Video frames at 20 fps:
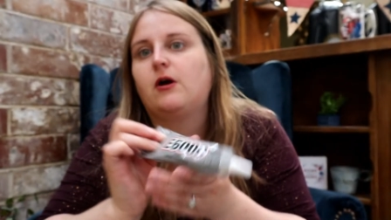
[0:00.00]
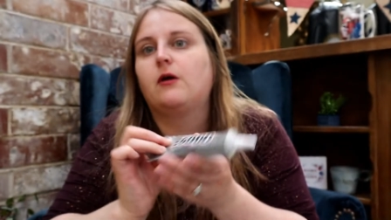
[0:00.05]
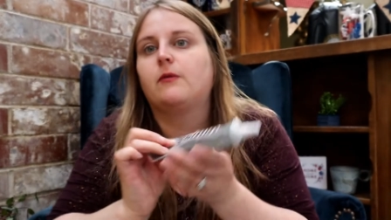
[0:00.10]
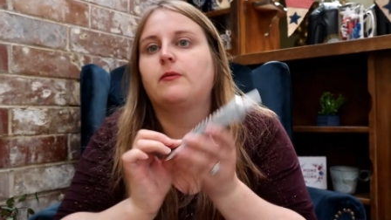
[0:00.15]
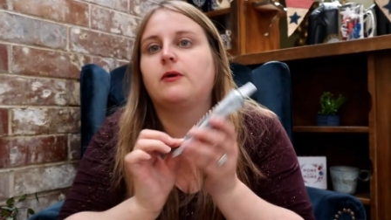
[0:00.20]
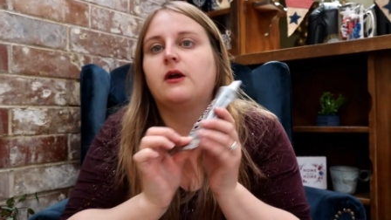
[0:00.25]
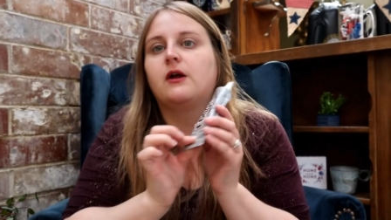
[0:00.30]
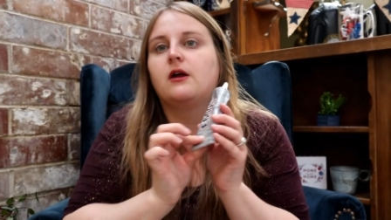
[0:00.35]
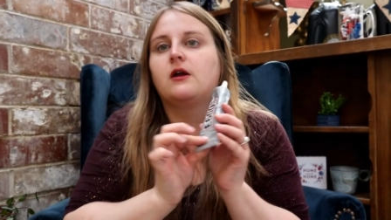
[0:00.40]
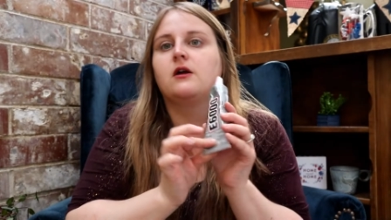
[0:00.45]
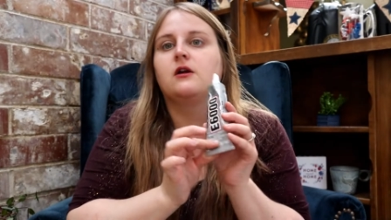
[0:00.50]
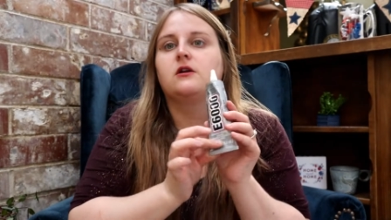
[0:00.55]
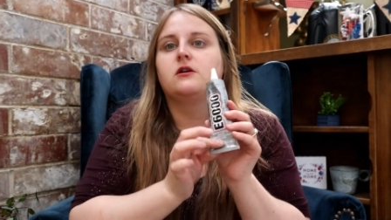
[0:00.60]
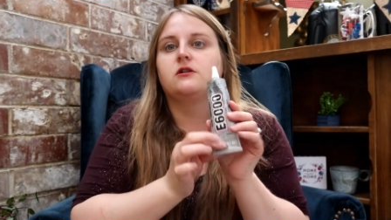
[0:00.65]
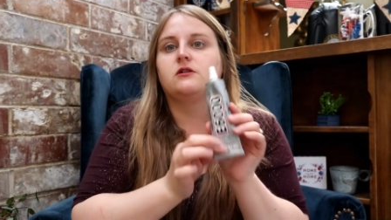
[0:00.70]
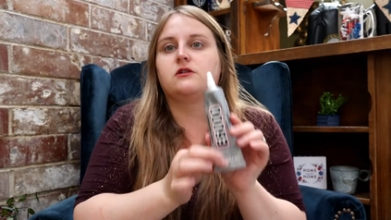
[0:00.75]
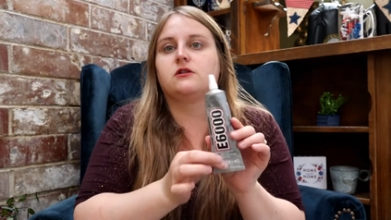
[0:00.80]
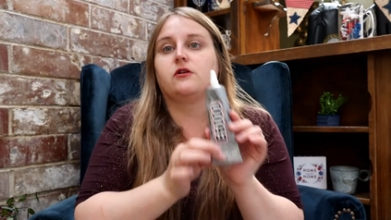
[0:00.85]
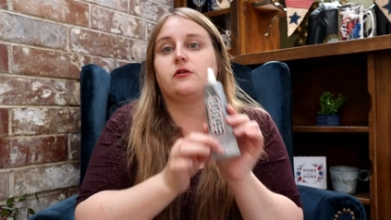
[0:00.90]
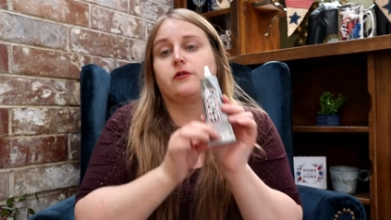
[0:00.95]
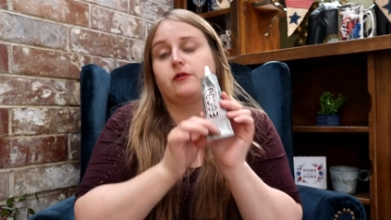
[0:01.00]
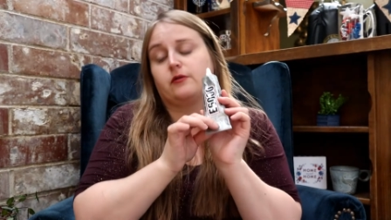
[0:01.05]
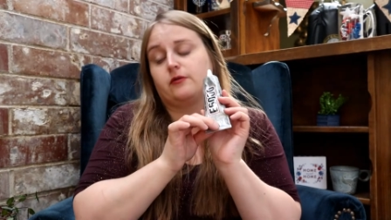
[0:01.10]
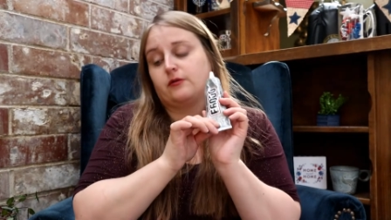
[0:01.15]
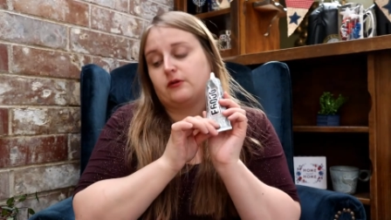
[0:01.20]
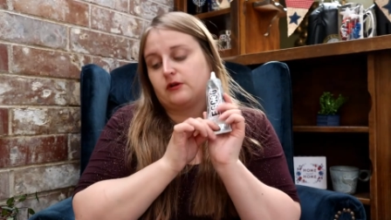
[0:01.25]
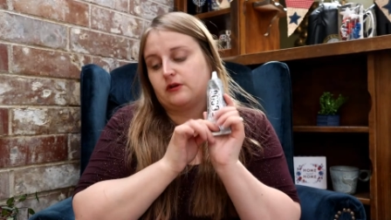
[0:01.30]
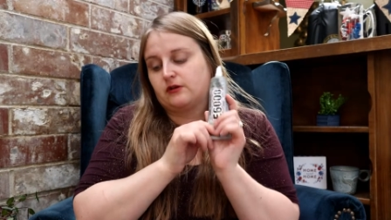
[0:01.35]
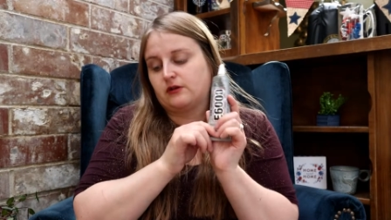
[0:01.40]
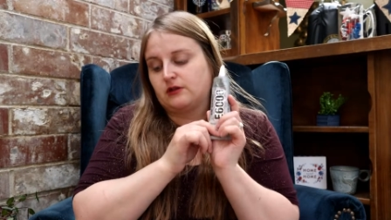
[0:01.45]
up.
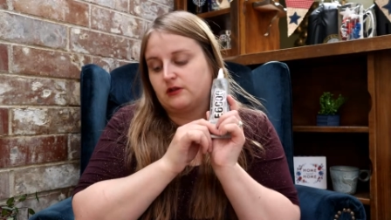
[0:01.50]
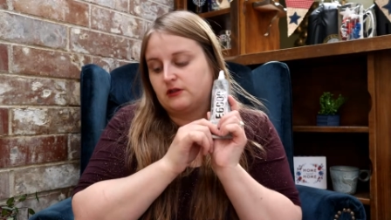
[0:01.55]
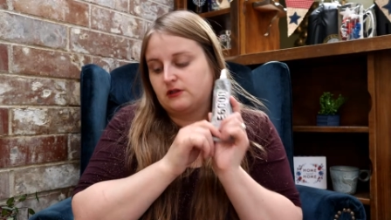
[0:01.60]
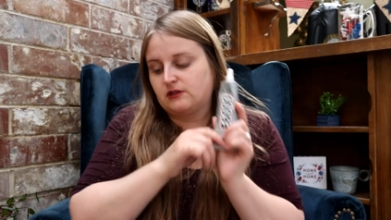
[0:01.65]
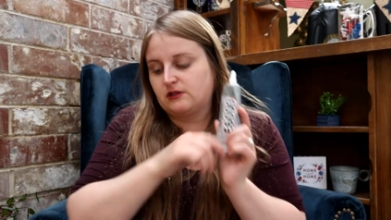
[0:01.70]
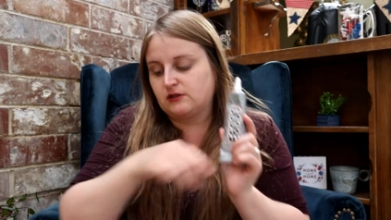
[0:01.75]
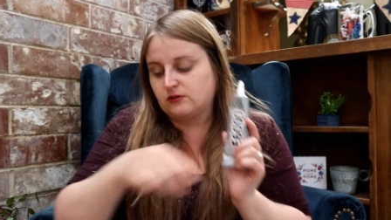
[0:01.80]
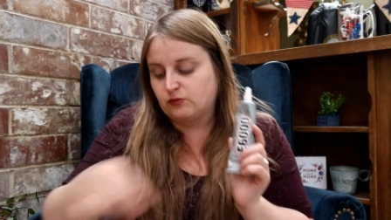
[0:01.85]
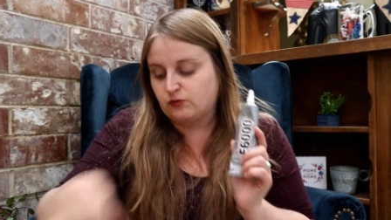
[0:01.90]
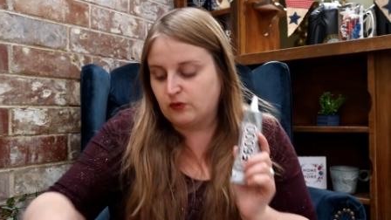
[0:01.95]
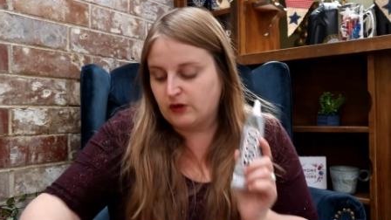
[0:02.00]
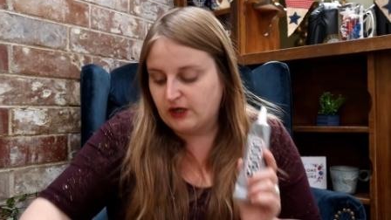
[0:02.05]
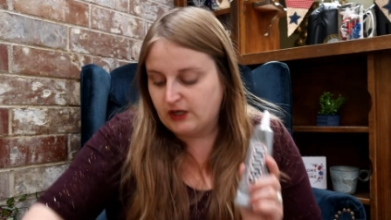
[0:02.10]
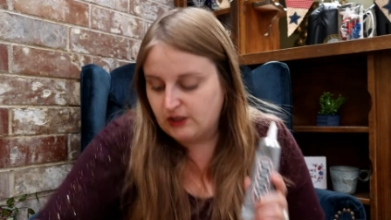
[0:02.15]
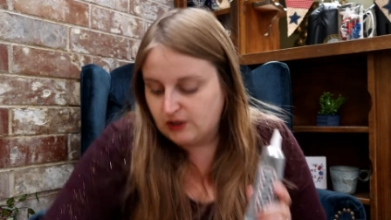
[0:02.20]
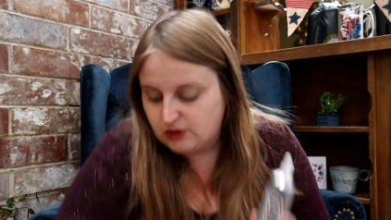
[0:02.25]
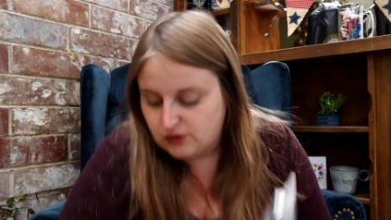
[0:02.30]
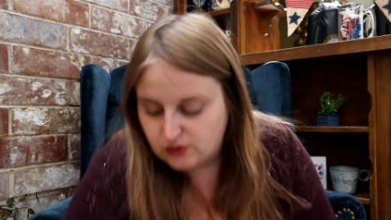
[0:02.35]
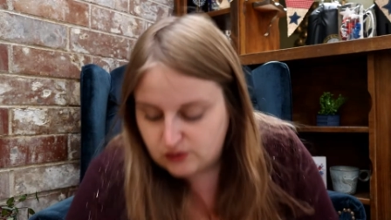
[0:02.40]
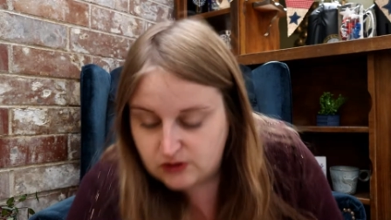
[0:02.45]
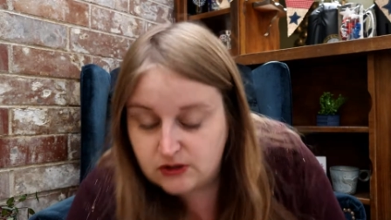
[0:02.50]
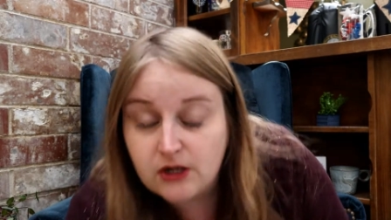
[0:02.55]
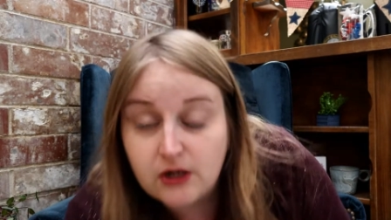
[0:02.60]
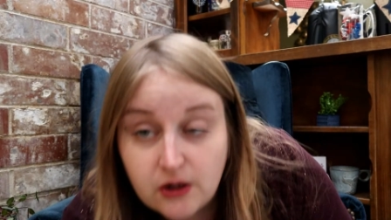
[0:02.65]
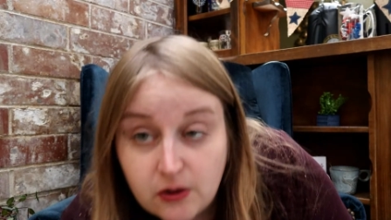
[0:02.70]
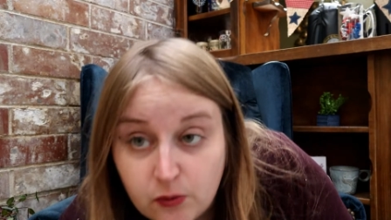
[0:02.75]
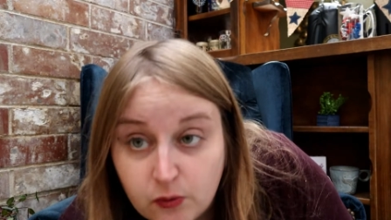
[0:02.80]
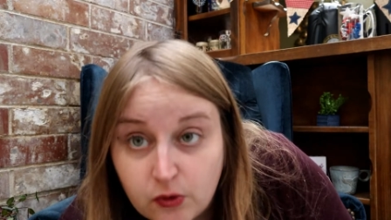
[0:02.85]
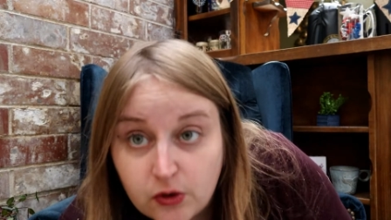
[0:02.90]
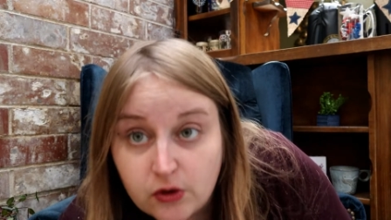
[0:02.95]
So this is what I used
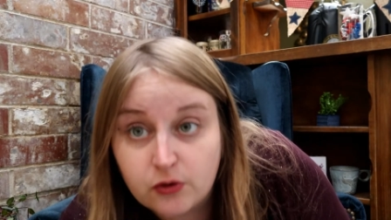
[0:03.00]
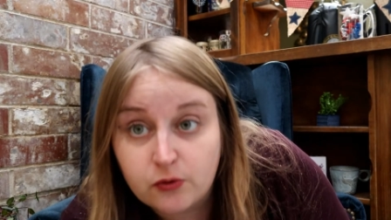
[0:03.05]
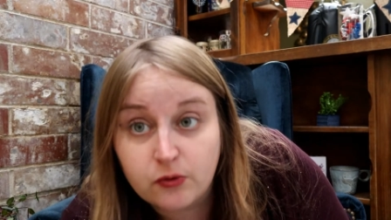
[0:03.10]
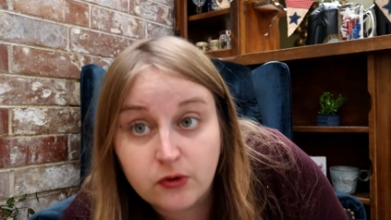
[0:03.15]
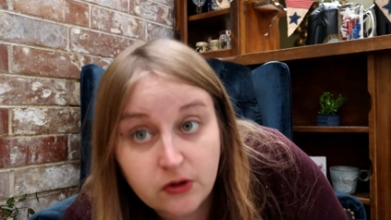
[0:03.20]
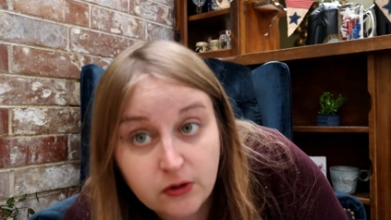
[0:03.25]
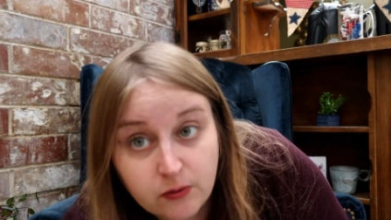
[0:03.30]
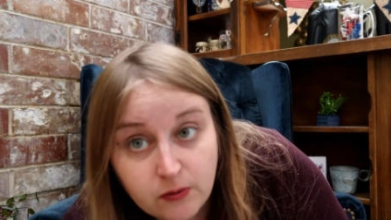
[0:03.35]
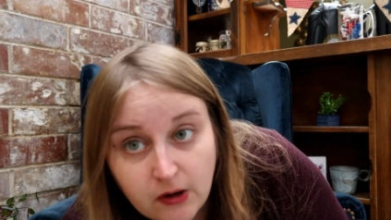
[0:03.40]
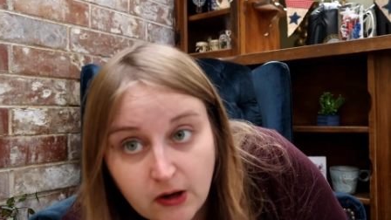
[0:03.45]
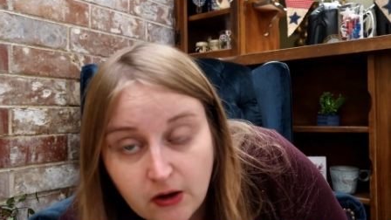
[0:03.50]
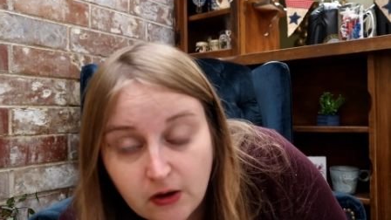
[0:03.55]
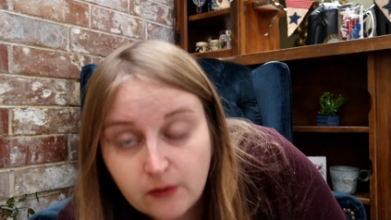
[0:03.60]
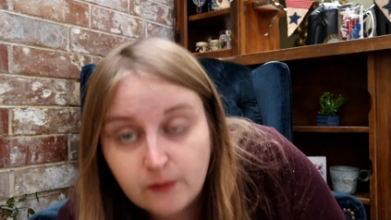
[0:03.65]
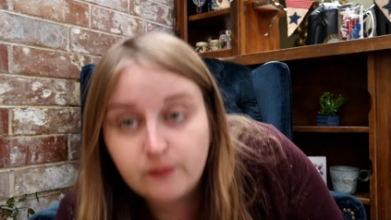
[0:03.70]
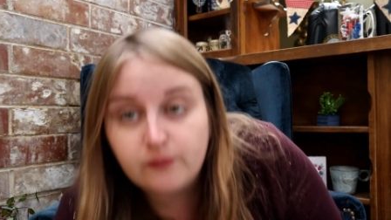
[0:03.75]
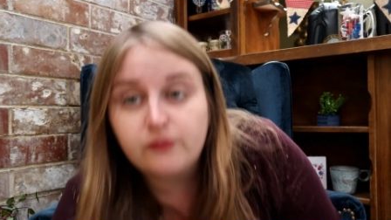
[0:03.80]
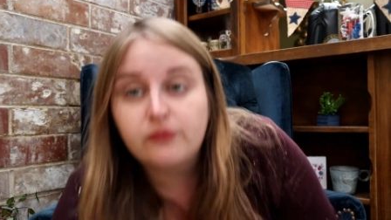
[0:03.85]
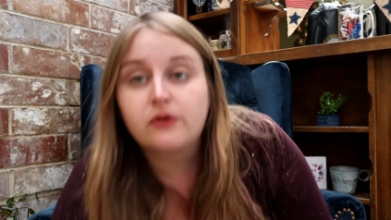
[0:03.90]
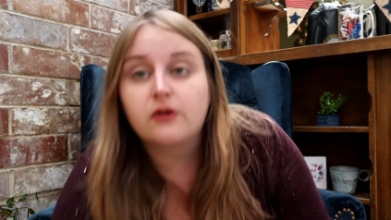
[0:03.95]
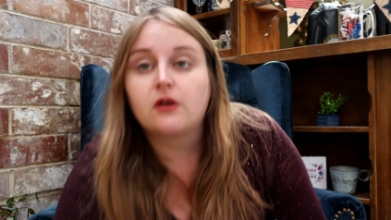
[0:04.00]
and it worked really well.